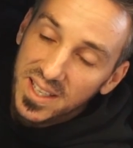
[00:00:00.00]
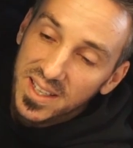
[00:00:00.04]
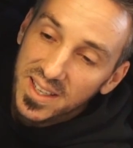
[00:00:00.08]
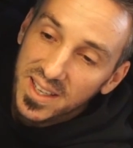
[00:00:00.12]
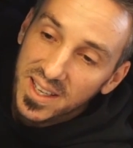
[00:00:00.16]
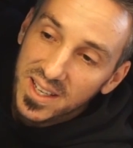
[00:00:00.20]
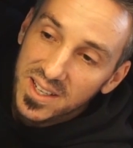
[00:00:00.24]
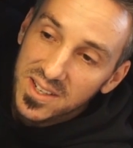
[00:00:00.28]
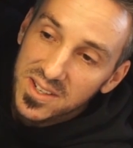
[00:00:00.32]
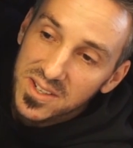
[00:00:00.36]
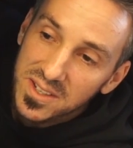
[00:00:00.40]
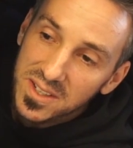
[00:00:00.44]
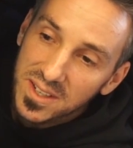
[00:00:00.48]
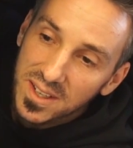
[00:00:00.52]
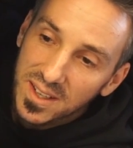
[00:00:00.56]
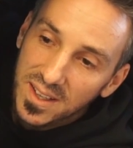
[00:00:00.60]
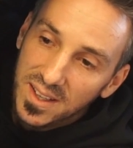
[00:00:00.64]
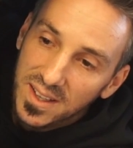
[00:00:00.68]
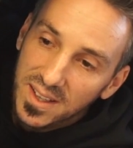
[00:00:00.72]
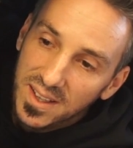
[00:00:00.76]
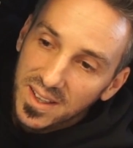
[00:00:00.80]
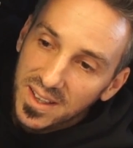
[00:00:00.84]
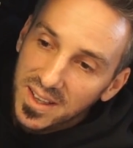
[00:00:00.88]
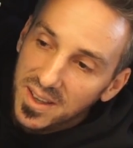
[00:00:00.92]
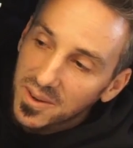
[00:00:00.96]
engaged,
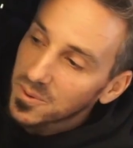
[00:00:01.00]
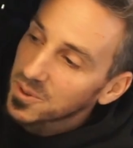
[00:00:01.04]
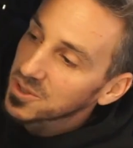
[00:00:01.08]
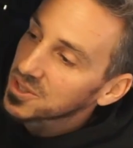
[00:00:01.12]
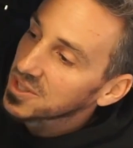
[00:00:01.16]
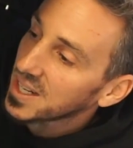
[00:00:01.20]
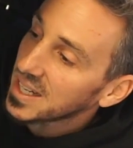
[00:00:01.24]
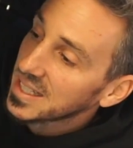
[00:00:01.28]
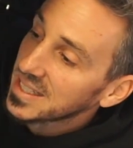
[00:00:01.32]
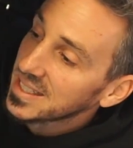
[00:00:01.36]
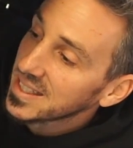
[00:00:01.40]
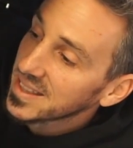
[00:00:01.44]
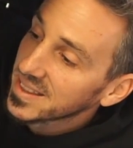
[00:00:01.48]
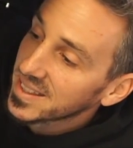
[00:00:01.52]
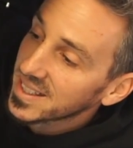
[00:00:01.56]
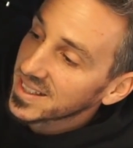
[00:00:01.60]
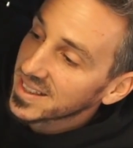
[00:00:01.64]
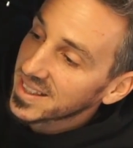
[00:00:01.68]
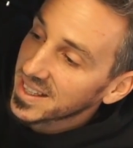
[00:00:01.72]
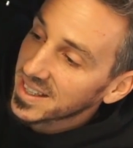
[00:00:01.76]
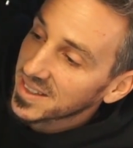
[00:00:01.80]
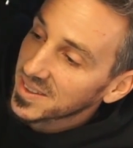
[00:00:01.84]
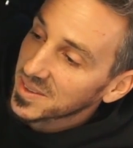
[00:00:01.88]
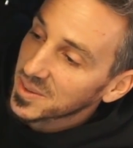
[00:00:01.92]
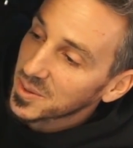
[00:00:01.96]
which I didn't think
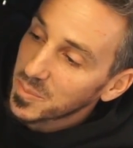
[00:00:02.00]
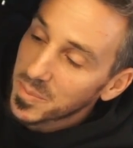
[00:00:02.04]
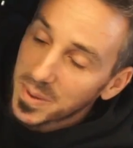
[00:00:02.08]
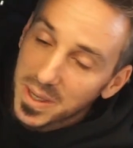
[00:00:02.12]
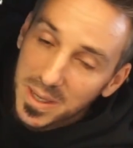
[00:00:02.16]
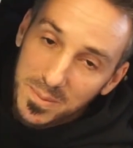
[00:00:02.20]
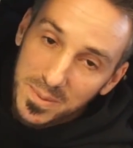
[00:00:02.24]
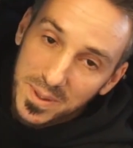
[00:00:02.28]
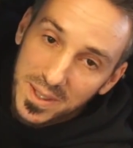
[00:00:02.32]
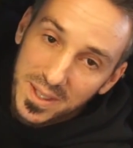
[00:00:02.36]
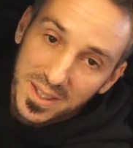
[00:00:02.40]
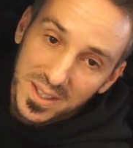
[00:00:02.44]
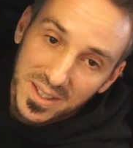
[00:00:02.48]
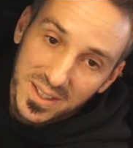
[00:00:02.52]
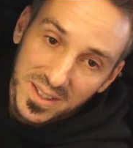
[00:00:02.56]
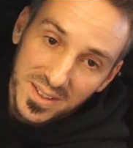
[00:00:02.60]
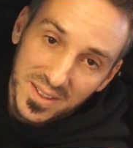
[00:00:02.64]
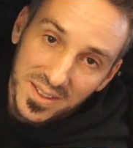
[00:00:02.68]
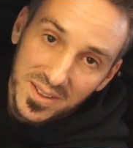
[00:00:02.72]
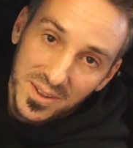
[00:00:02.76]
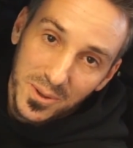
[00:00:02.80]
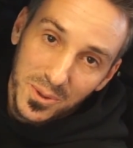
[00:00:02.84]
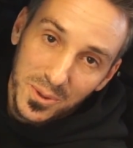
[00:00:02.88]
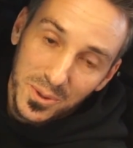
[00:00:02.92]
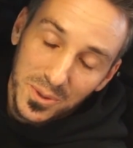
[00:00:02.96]
that little baby
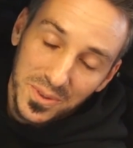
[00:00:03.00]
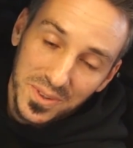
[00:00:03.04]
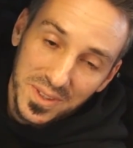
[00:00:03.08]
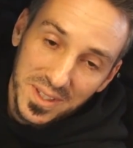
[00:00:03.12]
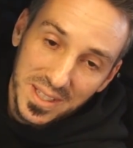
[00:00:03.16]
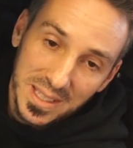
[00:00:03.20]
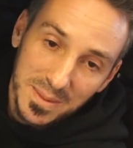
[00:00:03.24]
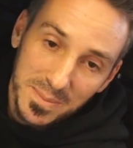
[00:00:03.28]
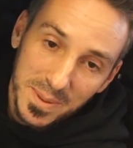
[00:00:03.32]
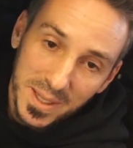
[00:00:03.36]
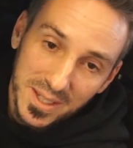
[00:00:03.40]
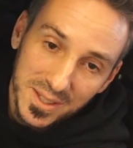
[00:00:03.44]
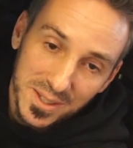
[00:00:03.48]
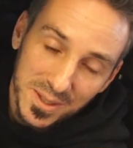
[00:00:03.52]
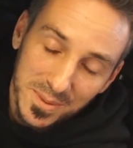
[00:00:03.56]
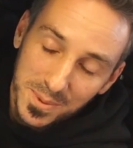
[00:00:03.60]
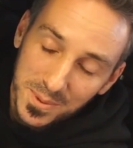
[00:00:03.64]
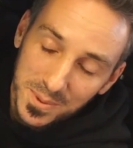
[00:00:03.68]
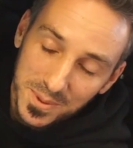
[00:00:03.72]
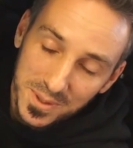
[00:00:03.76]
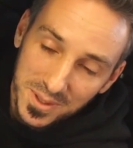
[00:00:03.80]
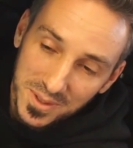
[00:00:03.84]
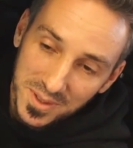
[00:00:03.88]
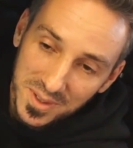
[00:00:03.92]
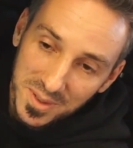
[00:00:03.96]
old eBay turbo
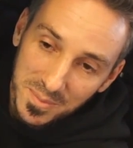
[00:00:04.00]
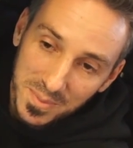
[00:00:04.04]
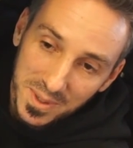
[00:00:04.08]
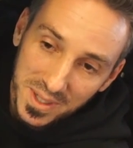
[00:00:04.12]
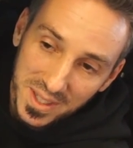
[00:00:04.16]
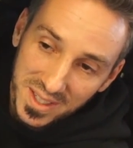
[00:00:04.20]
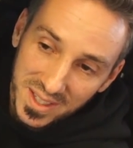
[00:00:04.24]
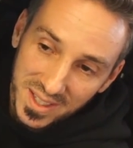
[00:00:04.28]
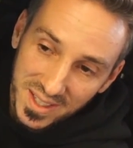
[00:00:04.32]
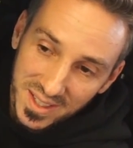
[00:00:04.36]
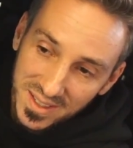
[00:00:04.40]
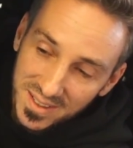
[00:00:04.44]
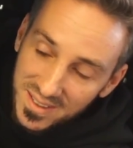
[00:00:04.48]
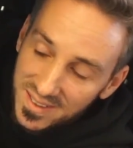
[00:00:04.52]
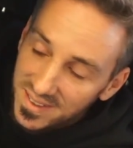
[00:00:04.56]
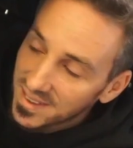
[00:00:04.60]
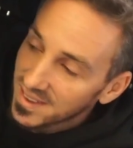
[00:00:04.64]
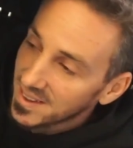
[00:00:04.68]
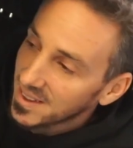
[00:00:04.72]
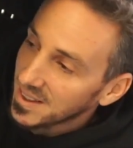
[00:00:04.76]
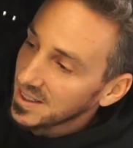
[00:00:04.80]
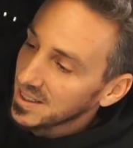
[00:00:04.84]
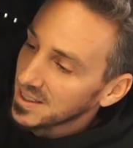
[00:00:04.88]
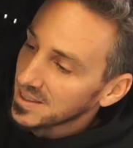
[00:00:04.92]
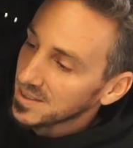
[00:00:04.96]
would do it, but it did.
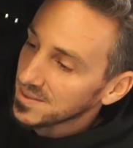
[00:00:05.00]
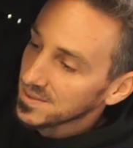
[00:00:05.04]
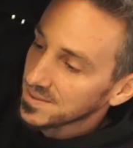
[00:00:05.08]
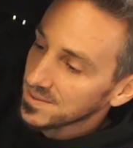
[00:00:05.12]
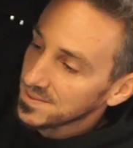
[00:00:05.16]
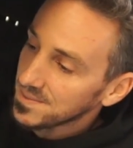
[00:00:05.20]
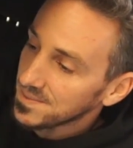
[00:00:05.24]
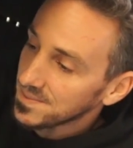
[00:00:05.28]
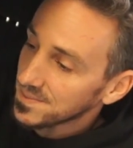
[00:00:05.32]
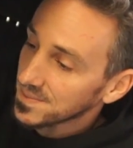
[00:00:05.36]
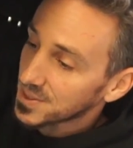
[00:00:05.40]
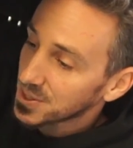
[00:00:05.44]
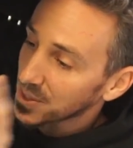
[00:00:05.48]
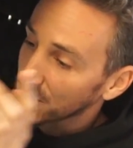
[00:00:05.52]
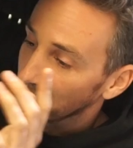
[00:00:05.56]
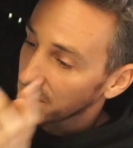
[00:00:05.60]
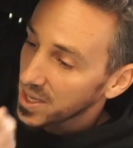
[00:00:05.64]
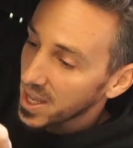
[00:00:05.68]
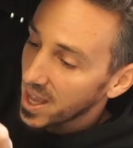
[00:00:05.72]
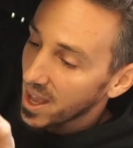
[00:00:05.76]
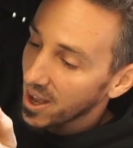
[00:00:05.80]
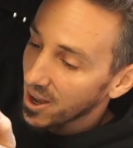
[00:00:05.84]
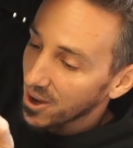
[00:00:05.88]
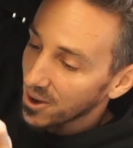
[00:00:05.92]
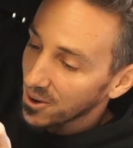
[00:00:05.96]
So
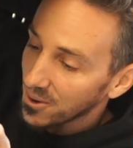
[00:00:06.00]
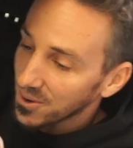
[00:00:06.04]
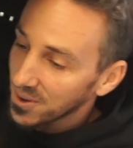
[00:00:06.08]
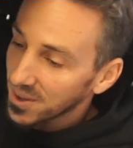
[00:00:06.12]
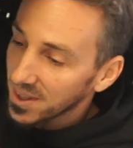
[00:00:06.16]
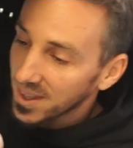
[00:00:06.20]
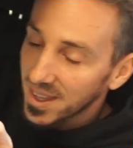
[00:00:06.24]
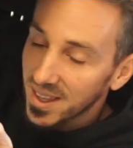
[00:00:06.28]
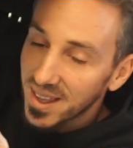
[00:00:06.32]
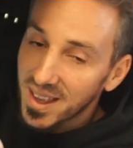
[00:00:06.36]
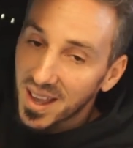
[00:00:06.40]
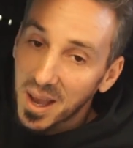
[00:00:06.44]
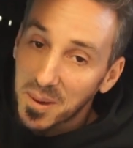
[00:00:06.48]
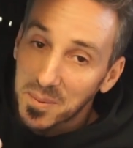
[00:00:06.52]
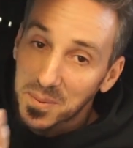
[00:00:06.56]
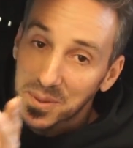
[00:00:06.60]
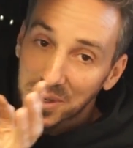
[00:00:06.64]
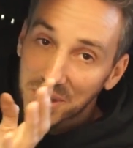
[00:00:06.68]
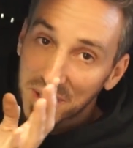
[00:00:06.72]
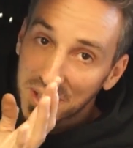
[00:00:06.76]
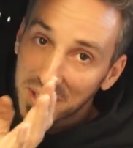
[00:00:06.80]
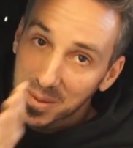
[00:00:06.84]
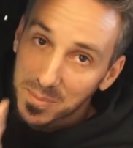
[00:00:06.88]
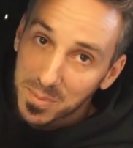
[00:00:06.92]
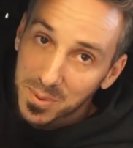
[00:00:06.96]
now I'm
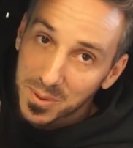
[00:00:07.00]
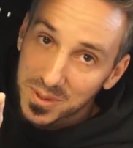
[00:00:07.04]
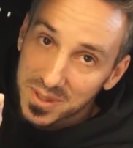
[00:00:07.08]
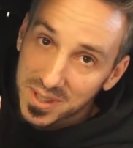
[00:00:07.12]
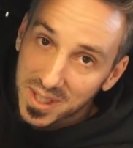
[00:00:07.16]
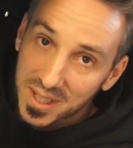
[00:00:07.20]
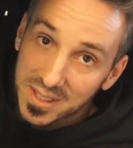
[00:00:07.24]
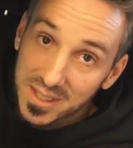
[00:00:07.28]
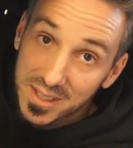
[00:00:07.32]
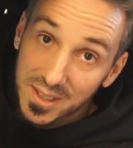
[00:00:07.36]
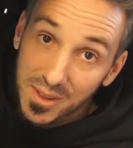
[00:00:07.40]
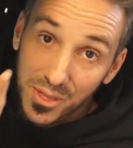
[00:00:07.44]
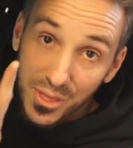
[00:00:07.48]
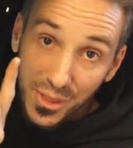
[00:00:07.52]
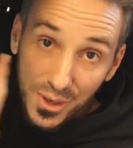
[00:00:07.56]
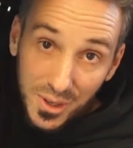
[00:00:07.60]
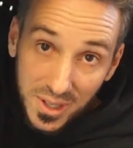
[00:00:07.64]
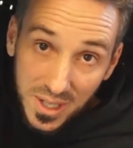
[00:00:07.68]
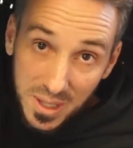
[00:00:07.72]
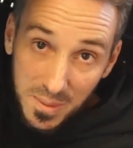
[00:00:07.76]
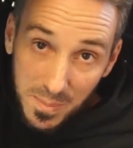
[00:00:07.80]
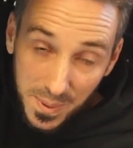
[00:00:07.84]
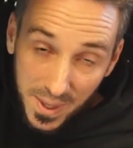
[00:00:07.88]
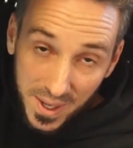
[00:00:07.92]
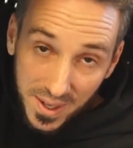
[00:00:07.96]
turning the boost cut to
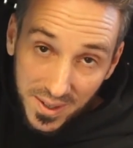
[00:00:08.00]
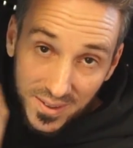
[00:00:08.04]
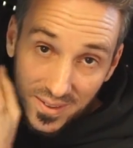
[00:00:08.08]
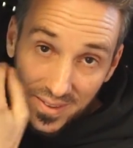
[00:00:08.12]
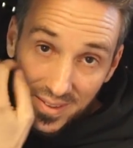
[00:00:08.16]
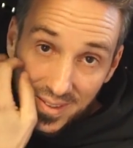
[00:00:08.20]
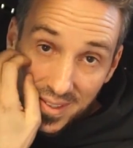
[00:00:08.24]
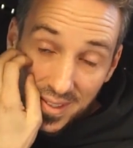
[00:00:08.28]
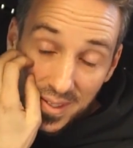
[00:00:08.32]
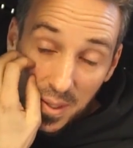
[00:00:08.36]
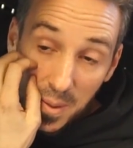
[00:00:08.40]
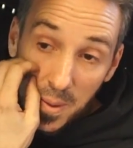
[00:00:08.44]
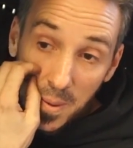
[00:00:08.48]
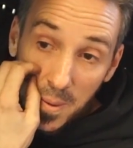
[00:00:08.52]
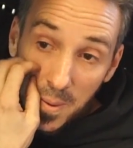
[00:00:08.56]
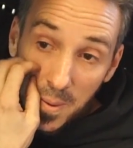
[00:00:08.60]
30 pounds.